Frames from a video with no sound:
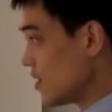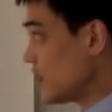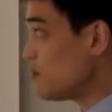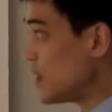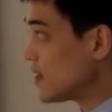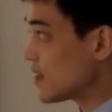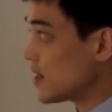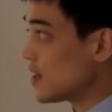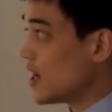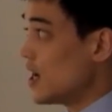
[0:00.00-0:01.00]
This means
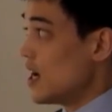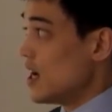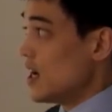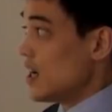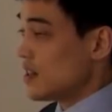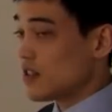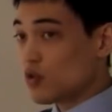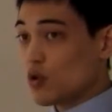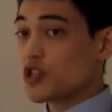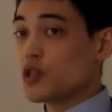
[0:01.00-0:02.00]
that the
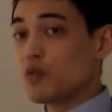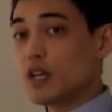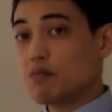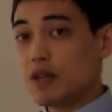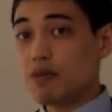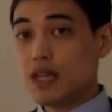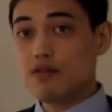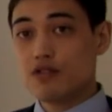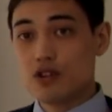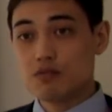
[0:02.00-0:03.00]
distortion will be
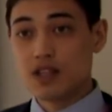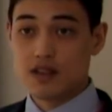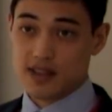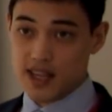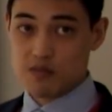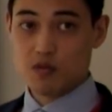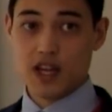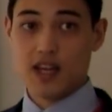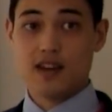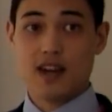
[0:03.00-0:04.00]
beamformed in the same
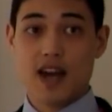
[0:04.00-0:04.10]
way